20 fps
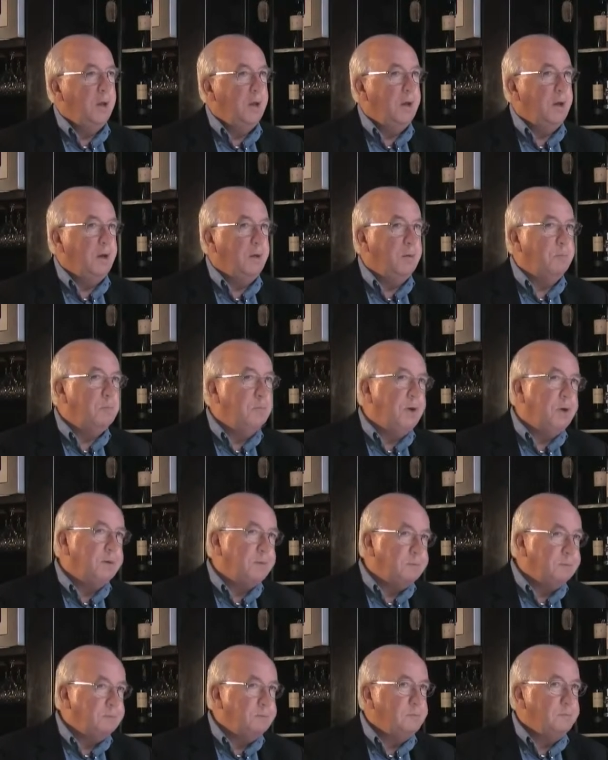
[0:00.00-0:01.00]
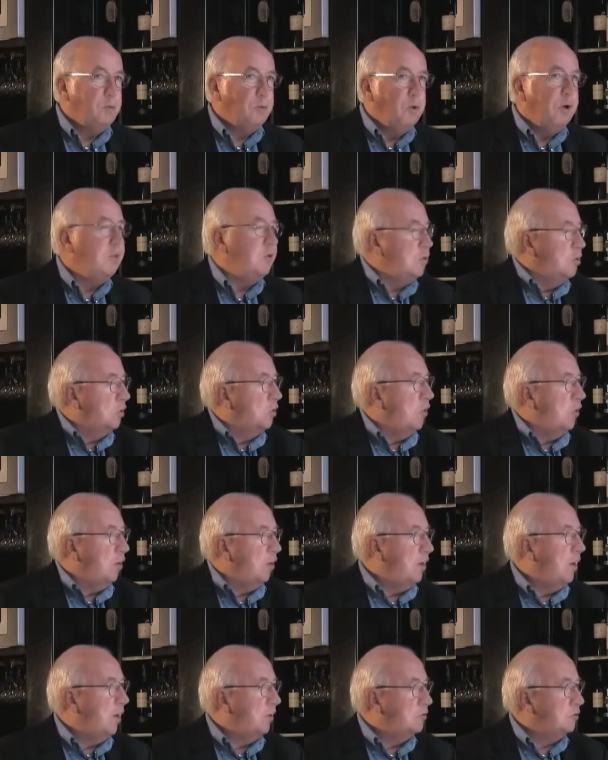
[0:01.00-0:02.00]
Uh, but whether you call
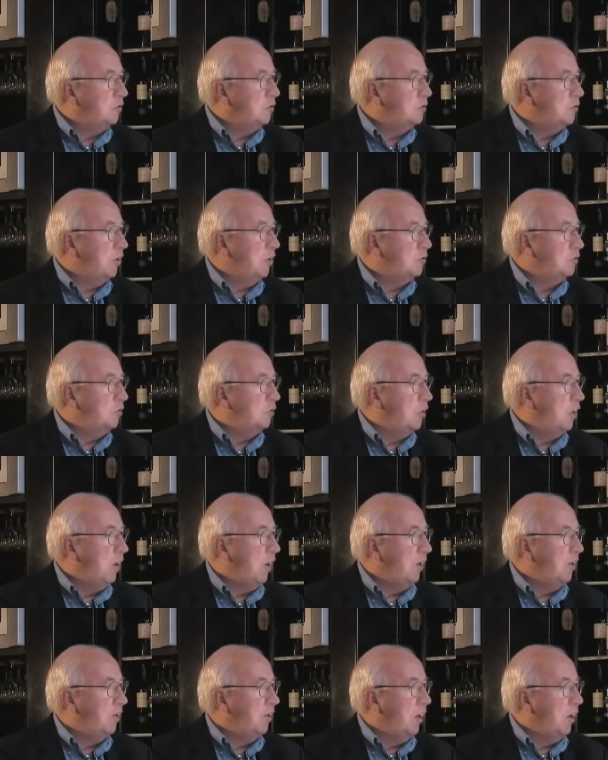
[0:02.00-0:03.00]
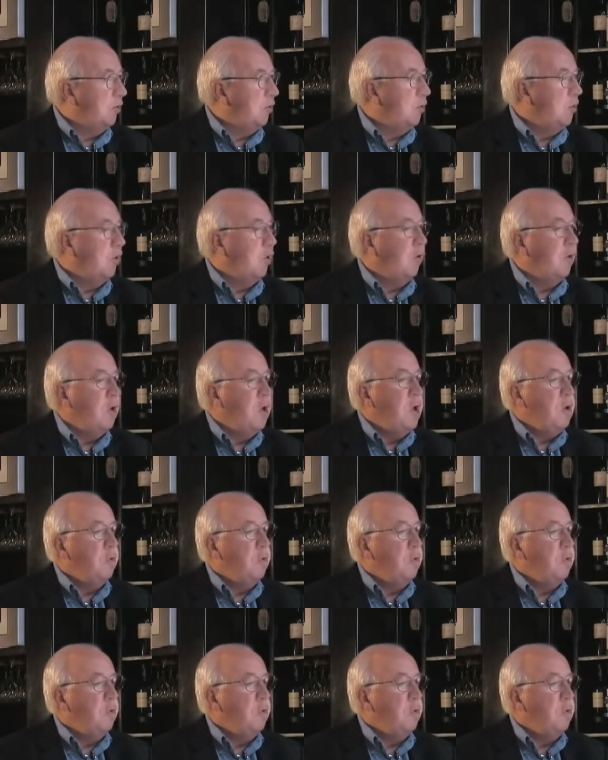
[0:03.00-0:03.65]
that a success or not, I don't know.